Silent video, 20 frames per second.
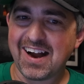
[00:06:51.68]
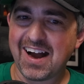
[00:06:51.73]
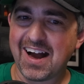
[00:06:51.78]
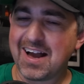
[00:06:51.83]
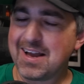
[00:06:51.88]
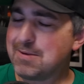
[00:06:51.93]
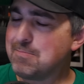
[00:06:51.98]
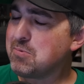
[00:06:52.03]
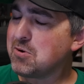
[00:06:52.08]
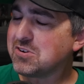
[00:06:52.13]

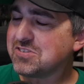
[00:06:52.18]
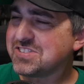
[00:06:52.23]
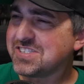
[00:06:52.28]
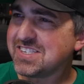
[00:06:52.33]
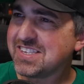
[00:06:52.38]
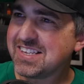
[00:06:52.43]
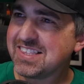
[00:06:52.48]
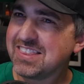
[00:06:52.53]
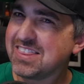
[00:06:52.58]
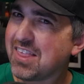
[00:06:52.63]
I
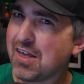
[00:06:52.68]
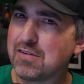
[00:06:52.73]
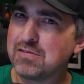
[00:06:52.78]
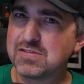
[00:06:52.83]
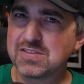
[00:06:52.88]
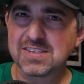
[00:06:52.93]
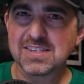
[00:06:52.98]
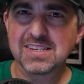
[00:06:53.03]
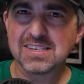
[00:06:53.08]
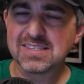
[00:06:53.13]
personally love
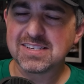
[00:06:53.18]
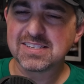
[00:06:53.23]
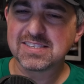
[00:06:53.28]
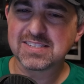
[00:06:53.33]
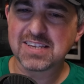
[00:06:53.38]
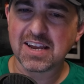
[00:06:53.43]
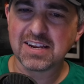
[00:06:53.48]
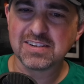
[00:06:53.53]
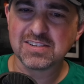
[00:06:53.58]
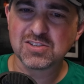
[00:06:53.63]
seeing this
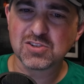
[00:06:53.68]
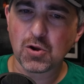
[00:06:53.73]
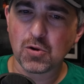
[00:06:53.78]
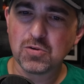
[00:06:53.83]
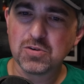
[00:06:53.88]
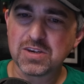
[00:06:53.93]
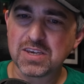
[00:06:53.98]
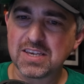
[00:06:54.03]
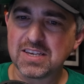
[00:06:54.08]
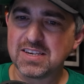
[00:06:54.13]
side of
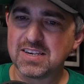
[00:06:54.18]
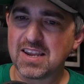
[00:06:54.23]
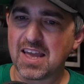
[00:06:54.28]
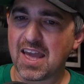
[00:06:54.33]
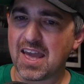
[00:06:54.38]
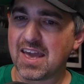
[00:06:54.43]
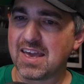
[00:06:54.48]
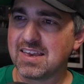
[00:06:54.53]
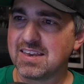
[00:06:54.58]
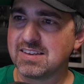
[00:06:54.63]
Tolkien
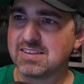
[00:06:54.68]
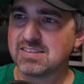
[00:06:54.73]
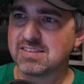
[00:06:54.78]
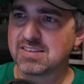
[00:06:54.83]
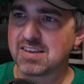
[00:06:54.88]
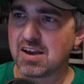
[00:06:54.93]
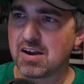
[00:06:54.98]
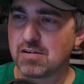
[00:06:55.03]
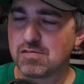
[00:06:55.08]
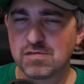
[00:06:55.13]
as
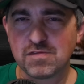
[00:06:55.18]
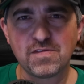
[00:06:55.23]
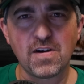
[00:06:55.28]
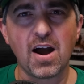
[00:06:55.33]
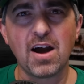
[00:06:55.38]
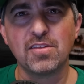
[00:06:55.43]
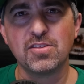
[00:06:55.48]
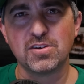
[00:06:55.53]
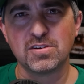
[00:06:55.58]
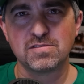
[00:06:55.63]
a
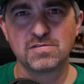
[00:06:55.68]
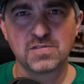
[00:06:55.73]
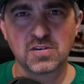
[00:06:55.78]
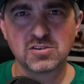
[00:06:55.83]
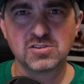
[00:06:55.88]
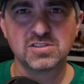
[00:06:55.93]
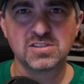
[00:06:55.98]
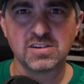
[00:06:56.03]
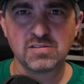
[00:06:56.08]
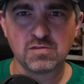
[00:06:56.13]
father
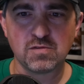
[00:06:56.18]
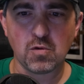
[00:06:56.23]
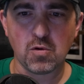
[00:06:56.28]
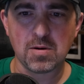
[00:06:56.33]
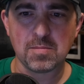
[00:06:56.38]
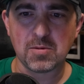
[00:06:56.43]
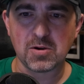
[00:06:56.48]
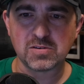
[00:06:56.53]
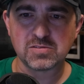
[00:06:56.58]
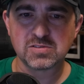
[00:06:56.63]
first and
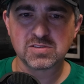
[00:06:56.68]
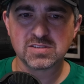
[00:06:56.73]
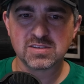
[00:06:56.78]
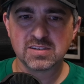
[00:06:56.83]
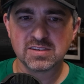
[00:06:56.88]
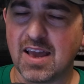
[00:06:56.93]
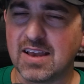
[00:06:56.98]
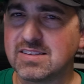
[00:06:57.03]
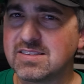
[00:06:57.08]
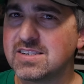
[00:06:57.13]
foremost.
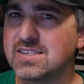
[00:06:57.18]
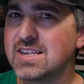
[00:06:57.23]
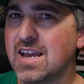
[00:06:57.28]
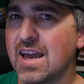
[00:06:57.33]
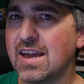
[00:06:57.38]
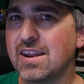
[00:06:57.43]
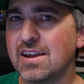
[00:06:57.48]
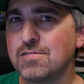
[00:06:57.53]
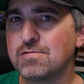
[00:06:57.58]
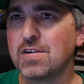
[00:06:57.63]
As a
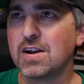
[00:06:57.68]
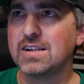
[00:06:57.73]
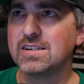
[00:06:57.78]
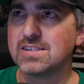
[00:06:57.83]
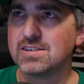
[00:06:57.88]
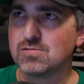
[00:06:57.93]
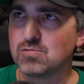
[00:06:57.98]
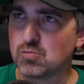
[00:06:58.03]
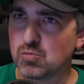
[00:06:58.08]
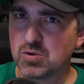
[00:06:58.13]
dad, I find
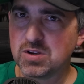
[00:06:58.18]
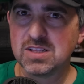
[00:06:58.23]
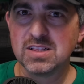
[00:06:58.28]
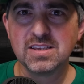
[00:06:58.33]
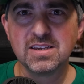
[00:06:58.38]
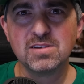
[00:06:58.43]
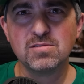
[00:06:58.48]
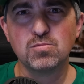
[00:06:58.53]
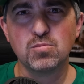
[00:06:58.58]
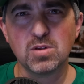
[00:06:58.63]
it
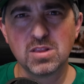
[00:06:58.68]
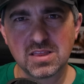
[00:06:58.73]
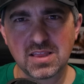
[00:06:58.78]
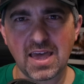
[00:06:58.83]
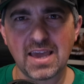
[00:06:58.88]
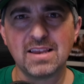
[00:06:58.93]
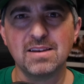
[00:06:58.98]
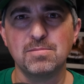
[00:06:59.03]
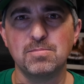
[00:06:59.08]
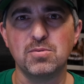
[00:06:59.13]
really
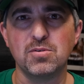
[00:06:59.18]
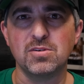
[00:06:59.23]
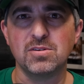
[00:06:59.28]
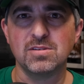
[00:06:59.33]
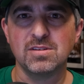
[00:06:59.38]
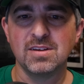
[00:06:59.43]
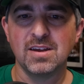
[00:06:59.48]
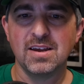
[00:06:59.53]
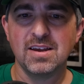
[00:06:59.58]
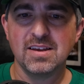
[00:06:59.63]

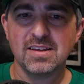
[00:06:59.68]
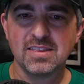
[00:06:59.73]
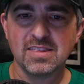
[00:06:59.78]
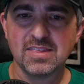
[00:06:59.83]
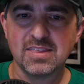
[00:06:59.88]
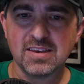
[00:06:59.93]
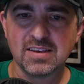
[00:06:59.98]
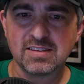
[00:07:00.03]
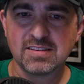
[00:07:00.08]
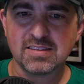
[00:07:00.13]
relatable,
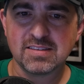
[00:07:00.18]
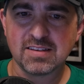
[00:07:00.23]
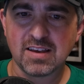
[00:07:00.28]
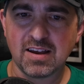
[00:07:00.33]
this